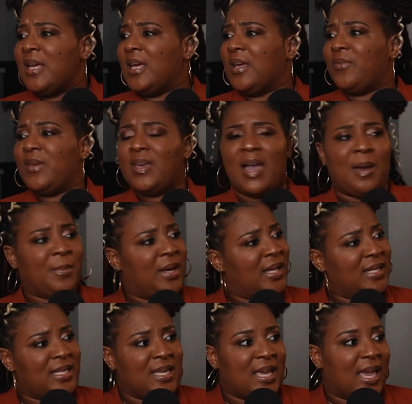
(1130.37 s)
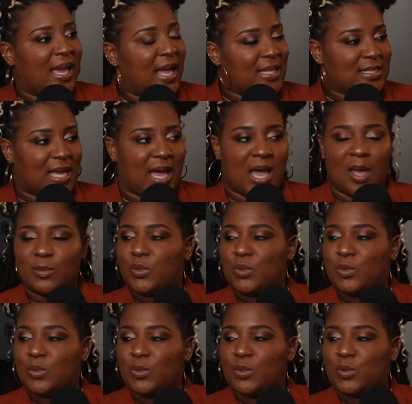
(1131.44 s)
If he got money, he ain't got time.